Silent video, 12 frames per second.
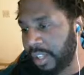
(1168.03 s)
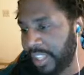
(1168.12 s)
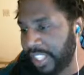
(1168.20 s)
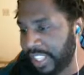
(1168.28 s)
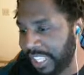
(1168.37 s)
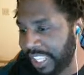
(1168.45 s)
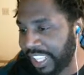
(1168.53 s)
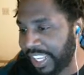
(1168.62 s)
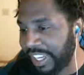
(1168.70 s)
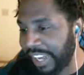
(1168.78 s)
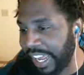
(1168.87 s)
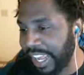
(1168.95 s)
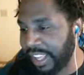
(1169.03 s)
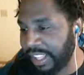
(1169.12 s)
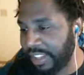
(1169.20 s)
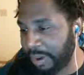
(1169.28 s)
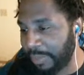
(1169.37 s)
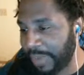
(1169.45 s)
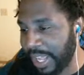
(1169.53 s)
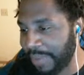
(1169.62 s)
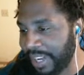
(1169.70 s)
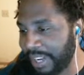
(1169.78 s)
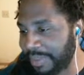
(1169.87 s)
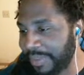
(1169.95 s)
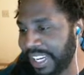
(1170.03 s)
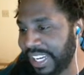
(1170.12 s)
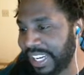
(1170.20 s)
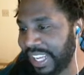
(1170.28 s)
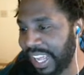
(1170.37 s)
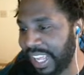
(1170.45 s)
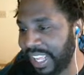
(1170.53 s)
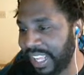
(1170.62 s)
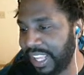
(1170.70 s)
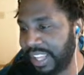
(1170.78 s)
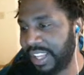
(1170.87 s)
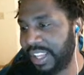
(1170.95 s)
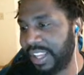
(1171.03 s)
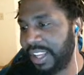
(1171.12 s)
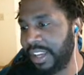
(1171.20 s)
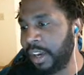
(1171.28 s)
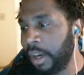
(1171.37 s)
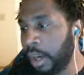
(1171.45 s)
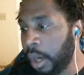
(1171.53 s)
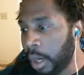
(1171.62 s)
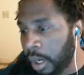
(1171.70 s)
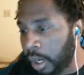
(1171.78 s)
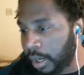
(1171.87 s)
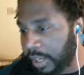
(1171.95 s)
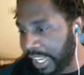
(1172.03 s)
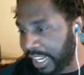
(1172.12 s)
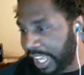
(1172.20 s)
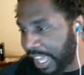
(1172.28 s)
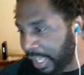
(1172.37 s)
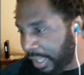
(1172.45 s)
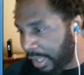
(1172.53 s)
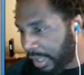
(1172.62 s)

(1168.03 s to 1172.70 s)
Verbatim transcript: This thing is Dank, so I'm naming him Dank. Dank Daddy?